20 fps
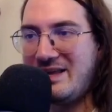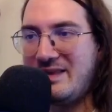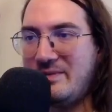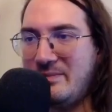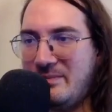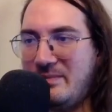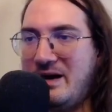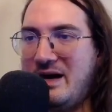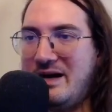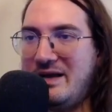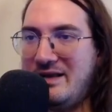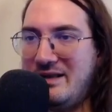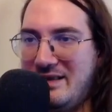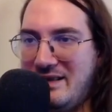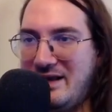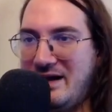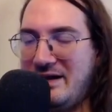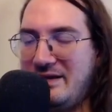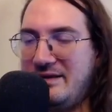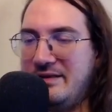by
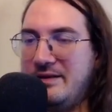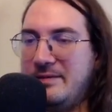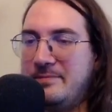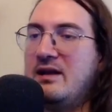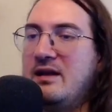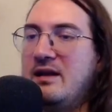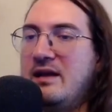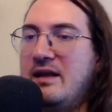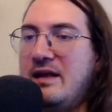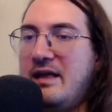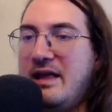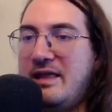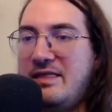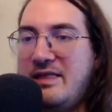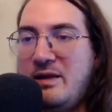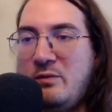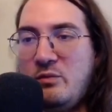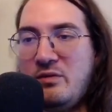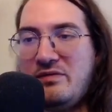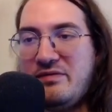line. And
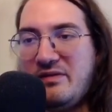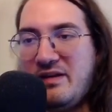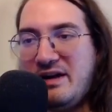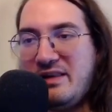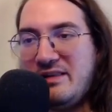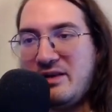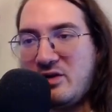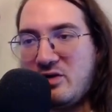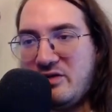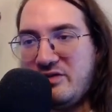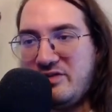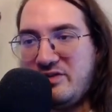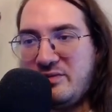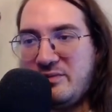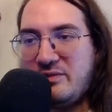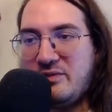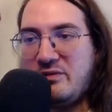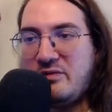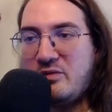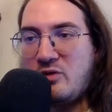then we find the
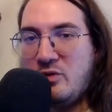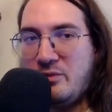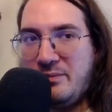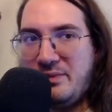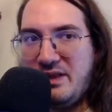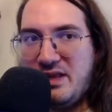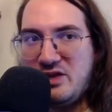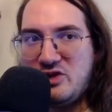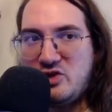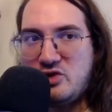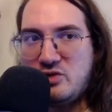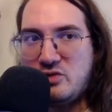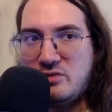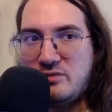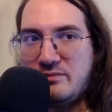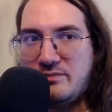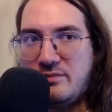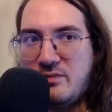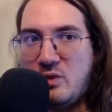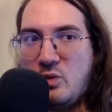concept of compilation,